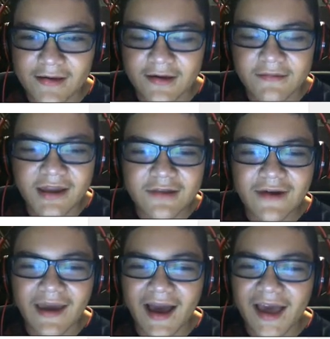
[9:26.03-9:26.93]
By the
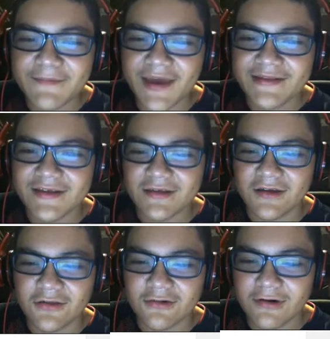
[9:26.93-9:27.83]
way, I made this
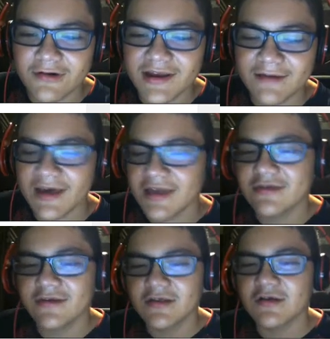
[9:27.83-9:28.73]
intro, and I'm
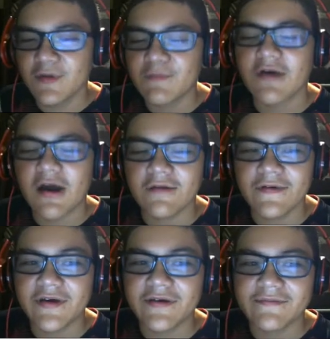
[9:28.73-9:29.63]
actually a little bit proud of
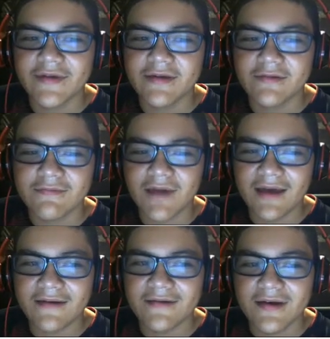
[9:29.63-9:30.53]
it.
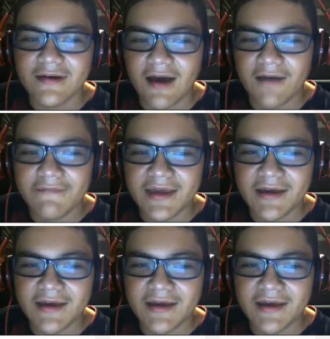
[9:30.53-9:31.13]
I'm